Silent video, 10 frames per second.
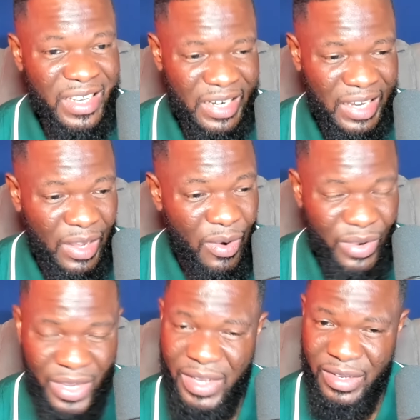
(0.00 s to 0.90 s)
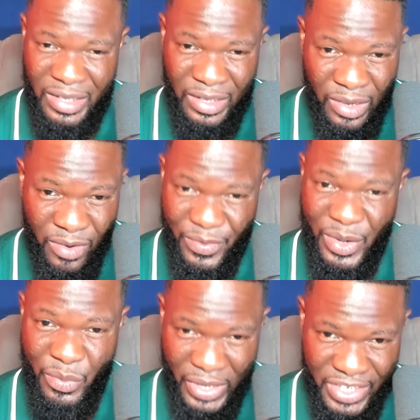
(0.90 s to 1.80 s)
long love
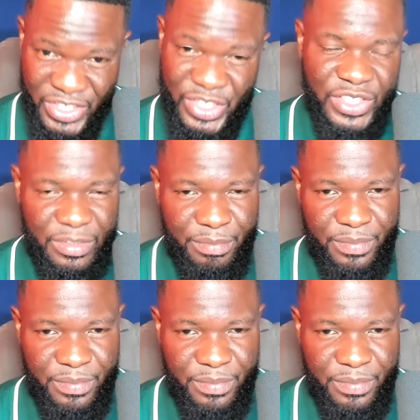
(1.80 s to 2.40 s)
relationship.